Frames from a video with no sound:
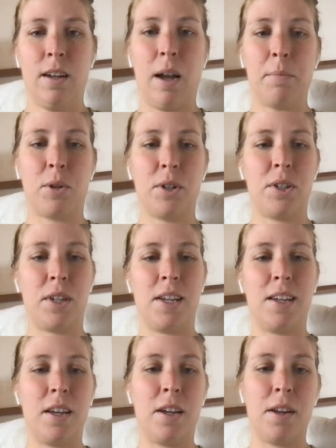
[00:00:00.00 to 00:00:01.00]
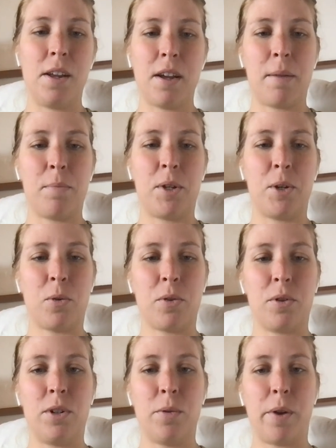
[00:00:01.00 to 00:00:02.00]
I'm Kristine Keeney. I'm the
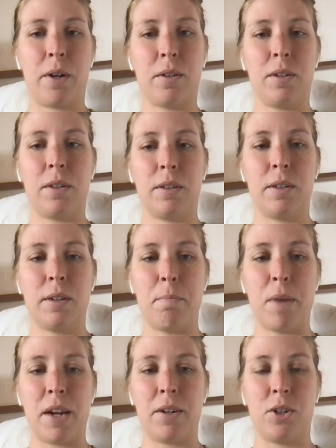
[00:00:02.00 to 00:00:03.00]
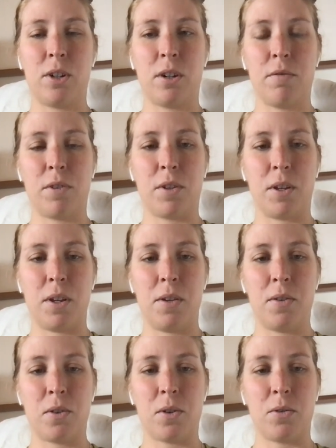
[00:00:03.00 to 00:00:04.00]
Northern New England manager for the
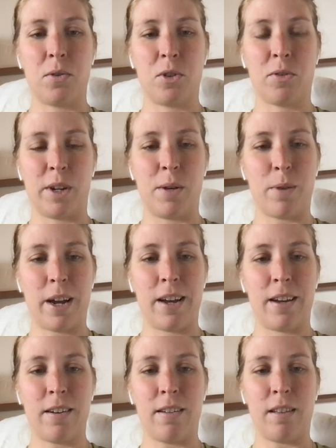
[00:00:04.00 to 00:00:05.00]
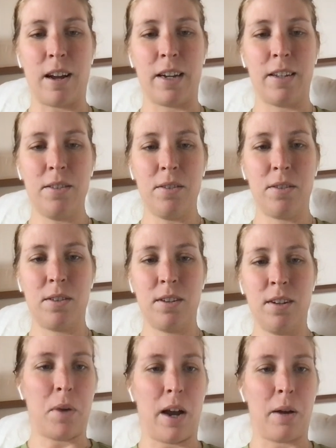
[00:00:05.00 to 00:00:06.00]
East Coast Greenway Alliance.
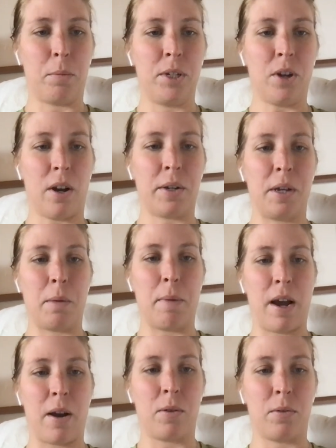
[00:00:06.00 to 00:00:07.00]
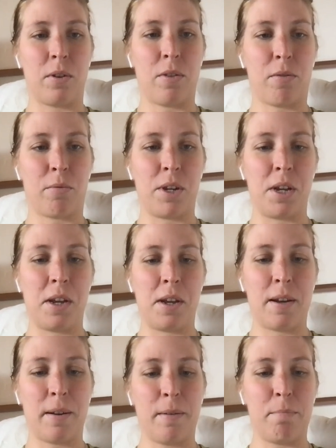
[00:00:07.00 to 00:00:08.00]
I'll be talking about
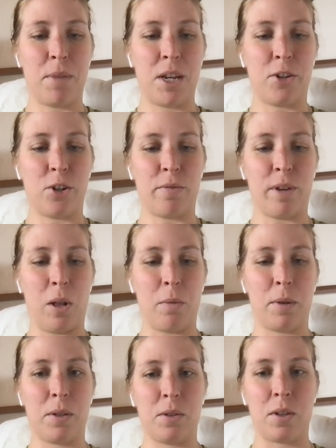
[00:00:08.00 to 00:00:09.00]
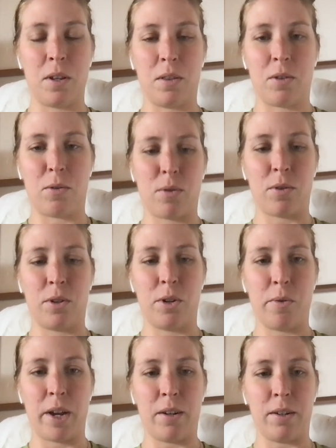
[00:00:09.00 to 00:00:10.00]
three major developments in the Northern
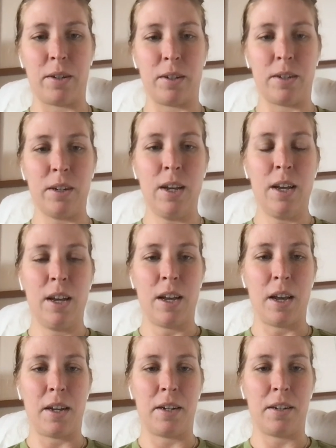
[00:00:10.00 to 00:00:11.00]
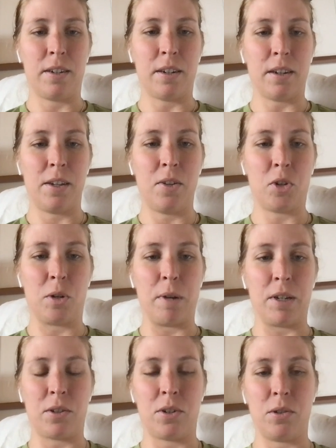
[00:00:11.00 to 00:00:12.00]
New England and Eastern
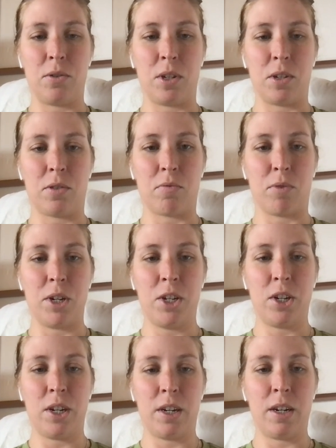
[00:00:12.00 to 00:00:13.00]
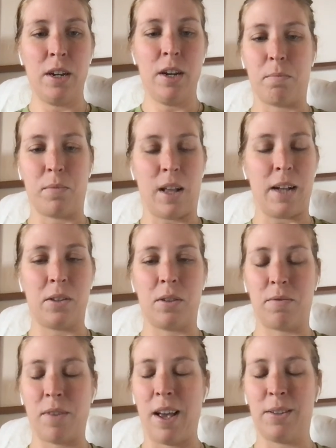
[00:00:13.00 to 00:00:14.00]
Massachusetts region. Lots
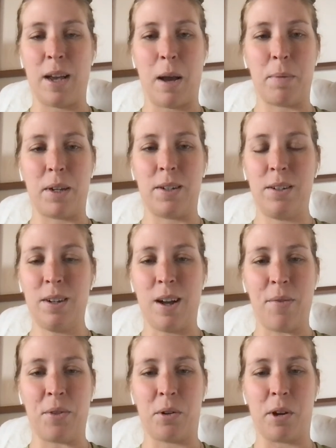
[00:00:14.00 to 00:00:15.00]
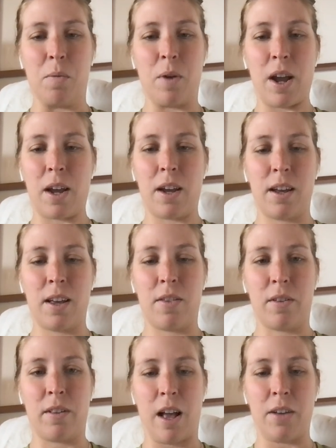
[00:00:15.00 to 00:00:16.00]
has happened on the Greenway
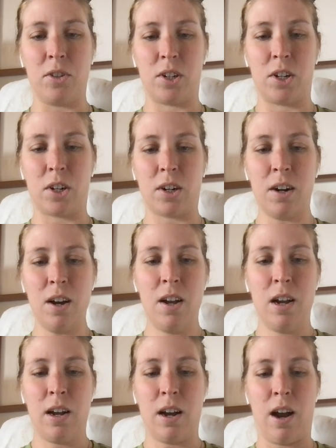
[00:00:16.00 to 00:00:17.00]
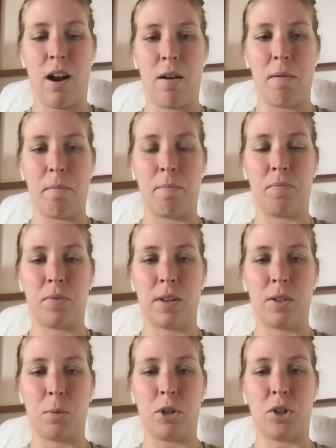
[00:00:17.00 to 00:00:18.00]
in the last year,
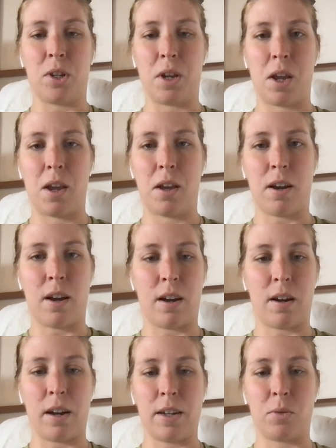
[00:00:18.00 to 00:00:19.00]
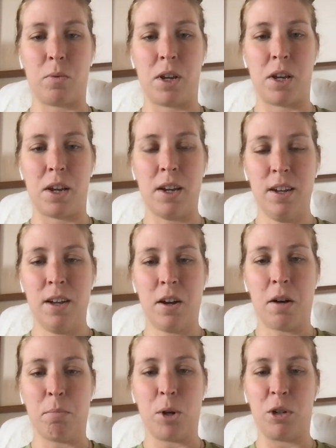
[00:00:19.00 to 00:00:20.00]
especially as we
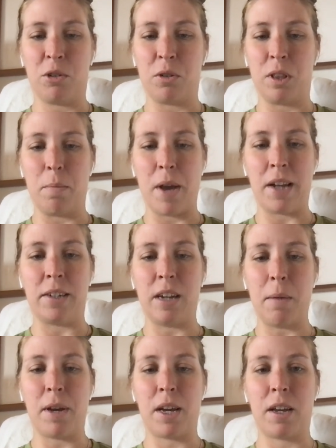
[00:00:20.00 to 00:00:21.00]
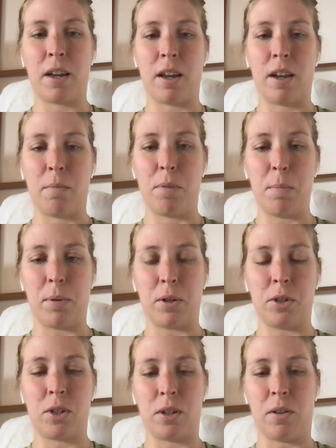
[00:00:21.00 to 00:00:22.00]
emerge from the pandemic and people
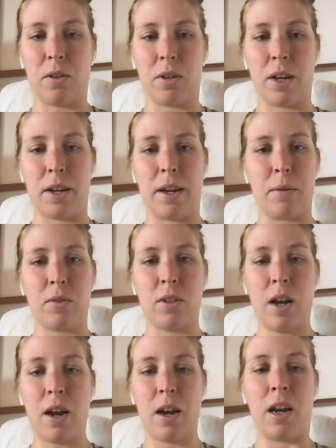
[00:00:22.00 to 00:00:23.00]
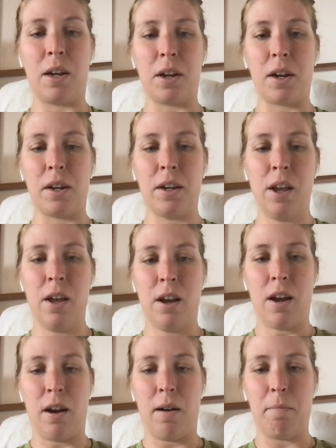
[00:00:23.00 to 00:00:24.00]
are still getting outside and
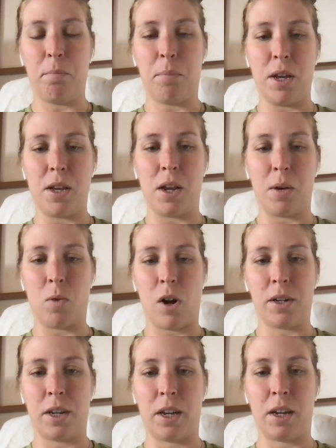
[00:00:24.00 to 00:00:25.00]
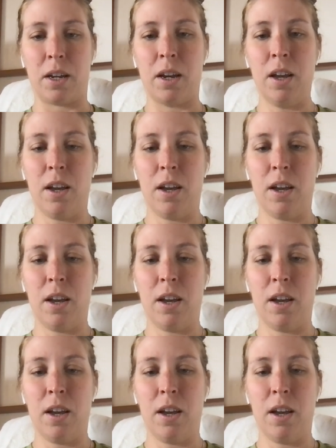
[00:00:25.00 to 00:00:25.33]
biking and walking.